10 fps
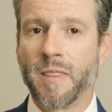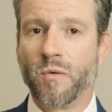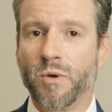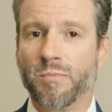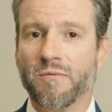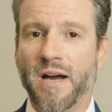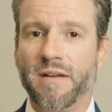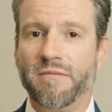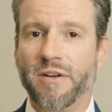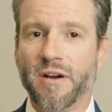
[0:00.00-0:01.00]
We
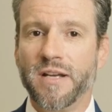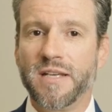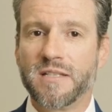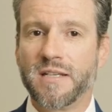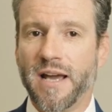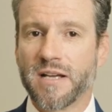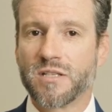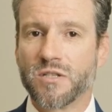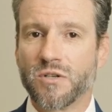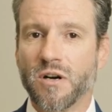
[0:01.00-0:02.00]
provide very easy
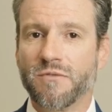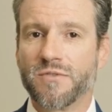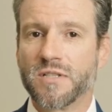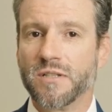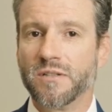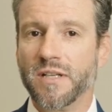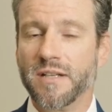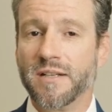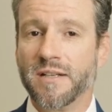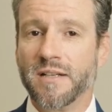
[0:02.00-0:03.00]
access to our facility.
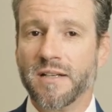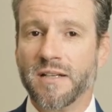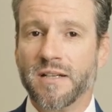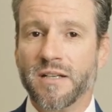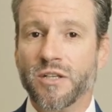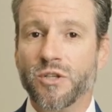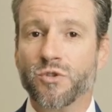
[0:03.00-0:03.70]
You